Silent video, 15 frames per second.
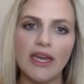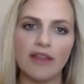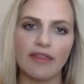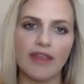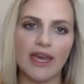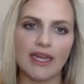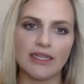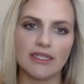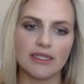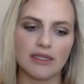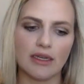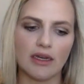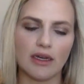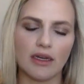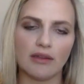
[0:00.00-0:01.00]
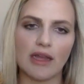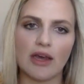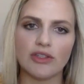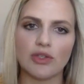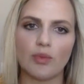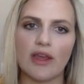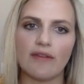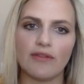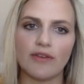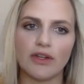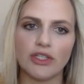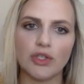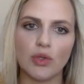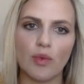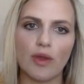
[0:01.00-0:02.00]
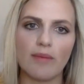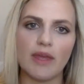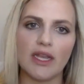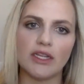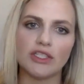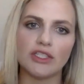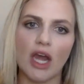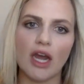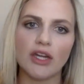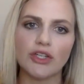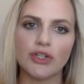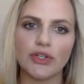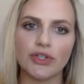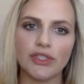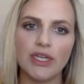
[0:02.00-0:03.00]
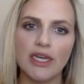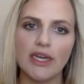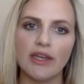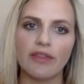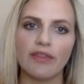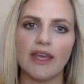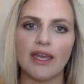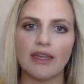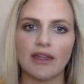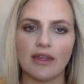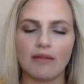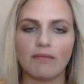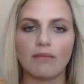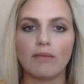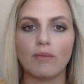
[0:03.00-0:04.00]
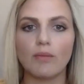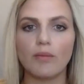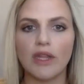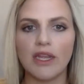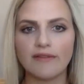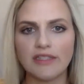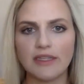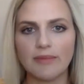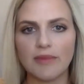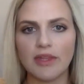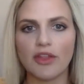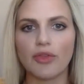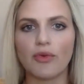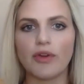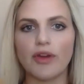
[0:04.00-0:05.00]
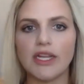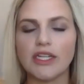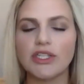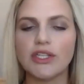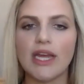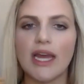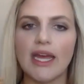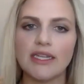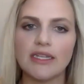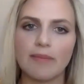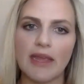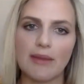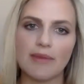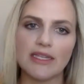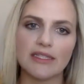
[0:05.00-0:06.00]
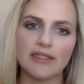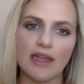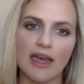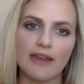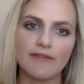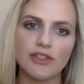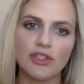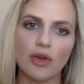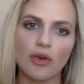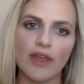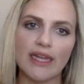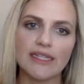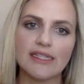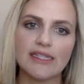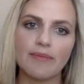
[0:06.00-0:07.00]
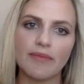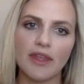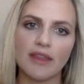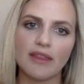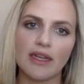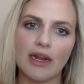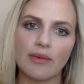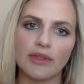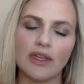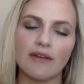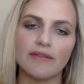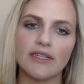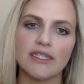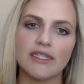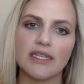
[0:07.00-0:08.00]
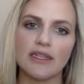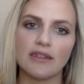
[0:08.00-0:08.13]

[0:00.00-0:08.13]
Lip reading: that allows a waiver to women and doctors that gives them the authority to end a baby's life. So that's something that I would love to see the